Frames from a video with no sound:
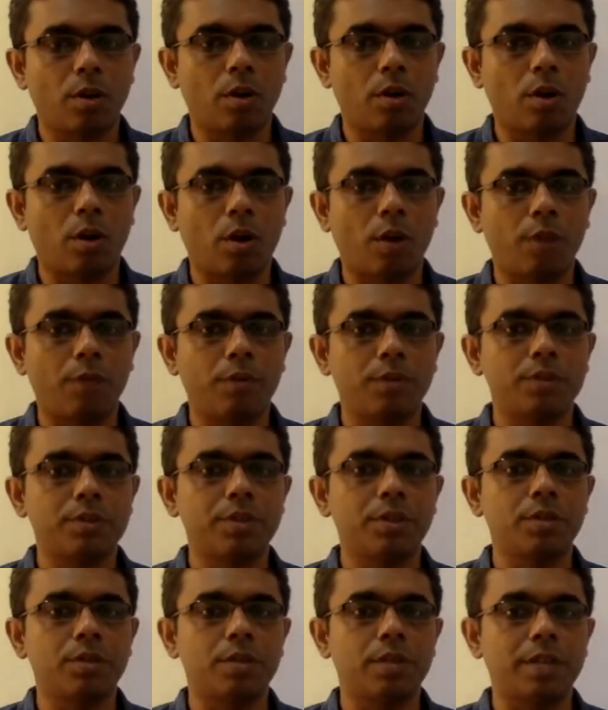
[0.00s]
of
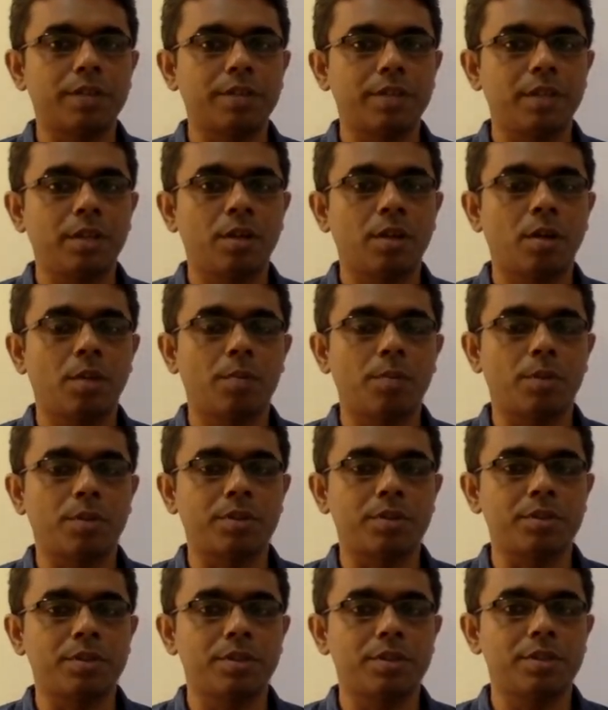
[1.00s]
synchronizing
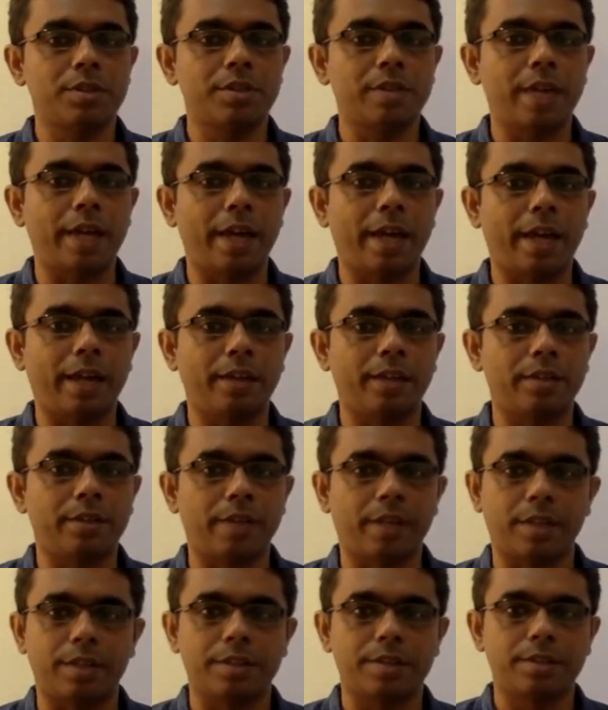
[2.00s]
processes and
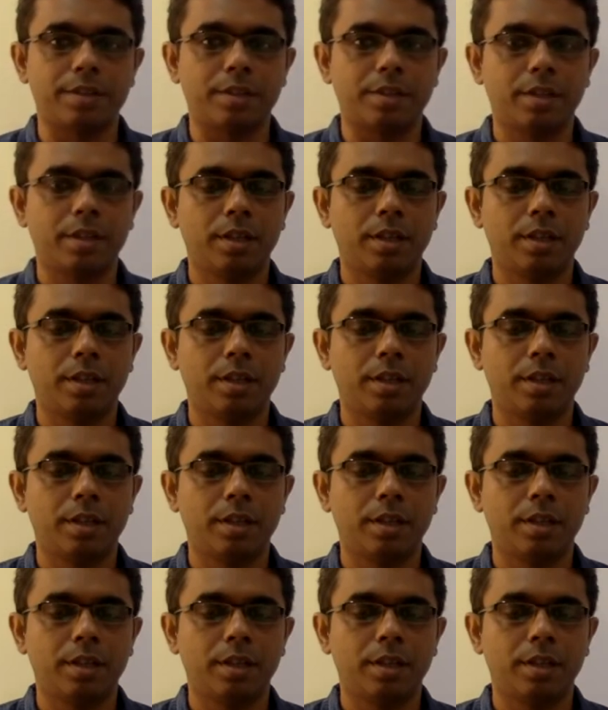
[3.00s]
threads.